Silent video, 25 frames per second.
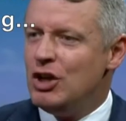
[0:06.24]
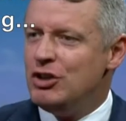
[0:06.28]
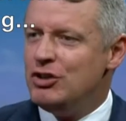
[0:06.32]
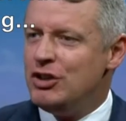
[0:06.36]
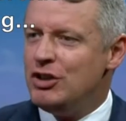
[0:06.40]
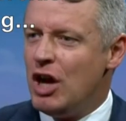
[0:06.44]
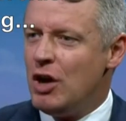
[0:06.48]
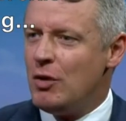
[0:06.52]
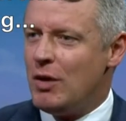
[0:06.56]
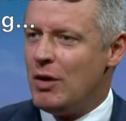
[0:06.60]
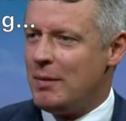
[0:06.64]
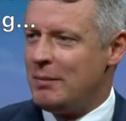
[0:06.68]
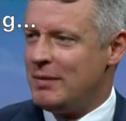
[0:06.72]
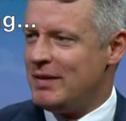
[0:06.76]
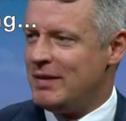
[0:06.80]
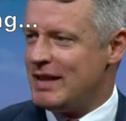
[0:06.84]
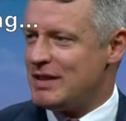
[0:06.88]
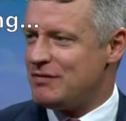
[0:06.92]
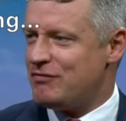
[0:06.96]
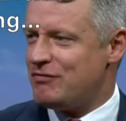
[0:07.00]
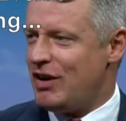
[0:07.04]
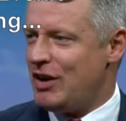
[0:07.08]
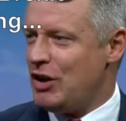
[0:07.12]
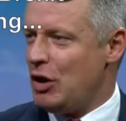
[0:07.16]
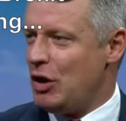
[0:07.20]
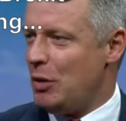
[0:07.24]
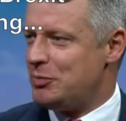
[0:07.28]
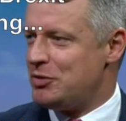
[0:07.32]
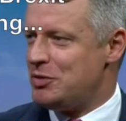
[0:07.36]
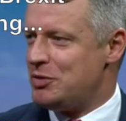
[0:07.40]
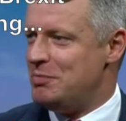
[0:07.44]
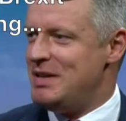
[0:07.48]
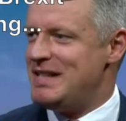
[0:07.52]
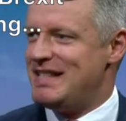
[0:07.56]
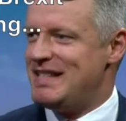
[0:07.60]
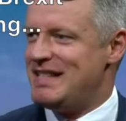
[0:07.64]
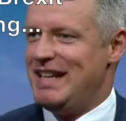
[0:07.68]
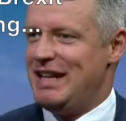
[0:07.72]
No, I mean, that's very
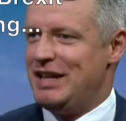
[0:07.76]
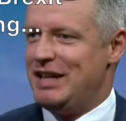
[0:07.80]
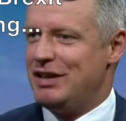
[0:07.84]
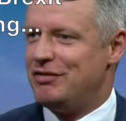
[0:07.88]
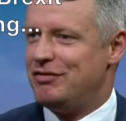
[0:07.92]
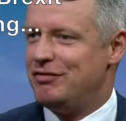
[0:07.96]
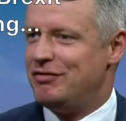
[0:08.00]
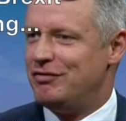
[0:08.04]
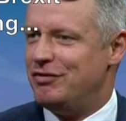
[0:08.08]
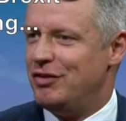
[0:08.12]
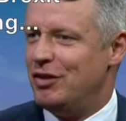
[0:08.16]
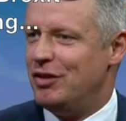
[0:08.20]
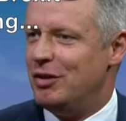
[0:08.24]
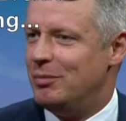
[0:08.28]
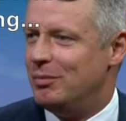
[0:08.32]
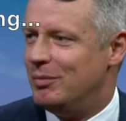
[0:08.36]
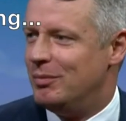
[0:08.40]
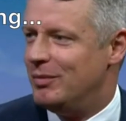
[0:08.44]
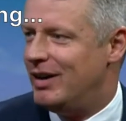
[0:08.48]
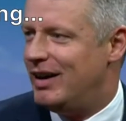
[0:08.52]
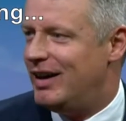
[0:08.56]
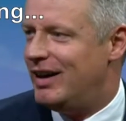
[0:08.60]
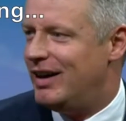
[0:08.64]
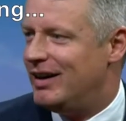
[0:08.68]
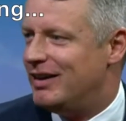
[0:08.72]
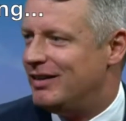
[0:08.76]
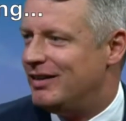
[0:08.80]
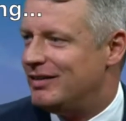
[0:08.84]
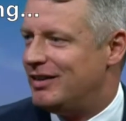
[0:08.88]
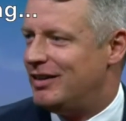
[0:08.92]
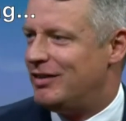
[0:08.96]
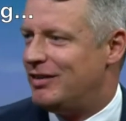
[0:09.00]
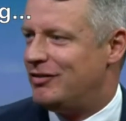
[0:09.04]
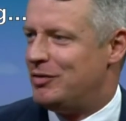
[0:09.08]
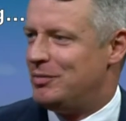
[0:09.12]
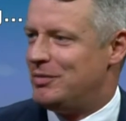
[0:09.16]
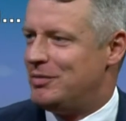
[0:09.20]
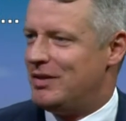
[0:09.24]
optimistic from
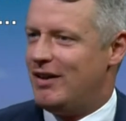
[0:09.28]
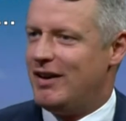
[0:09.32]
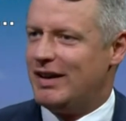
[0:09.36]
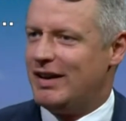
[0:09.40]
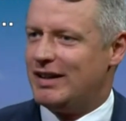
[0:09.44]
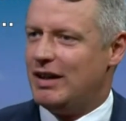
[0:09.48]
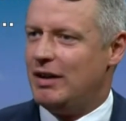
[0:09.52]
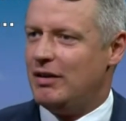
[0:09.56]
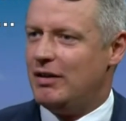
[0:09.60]
Derek.